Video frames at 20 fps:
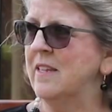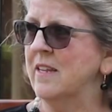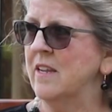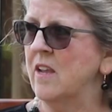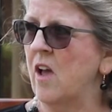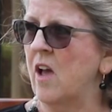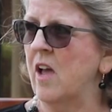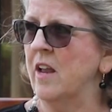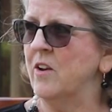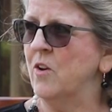that
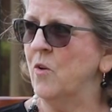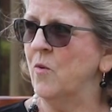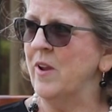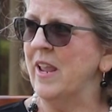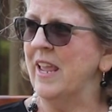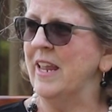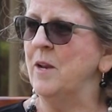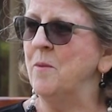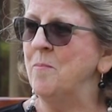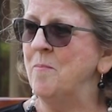God
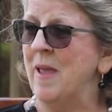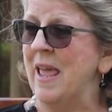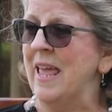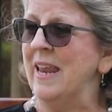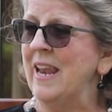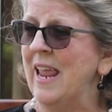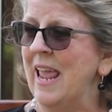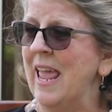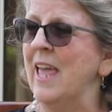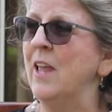created
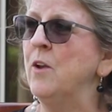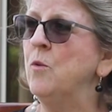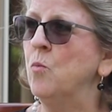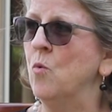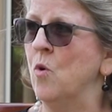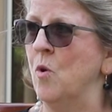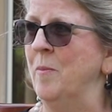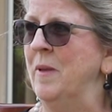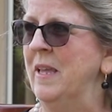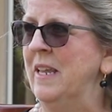man and
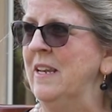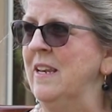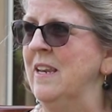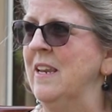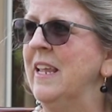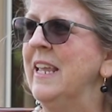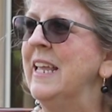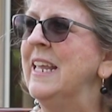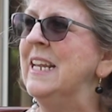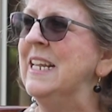woman
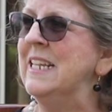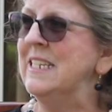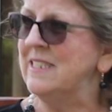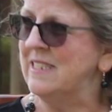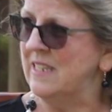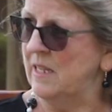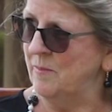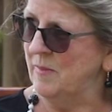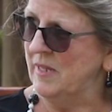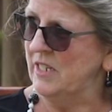in
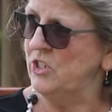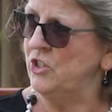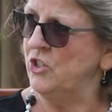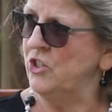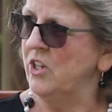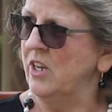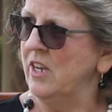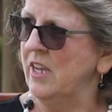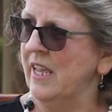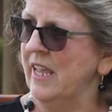his image,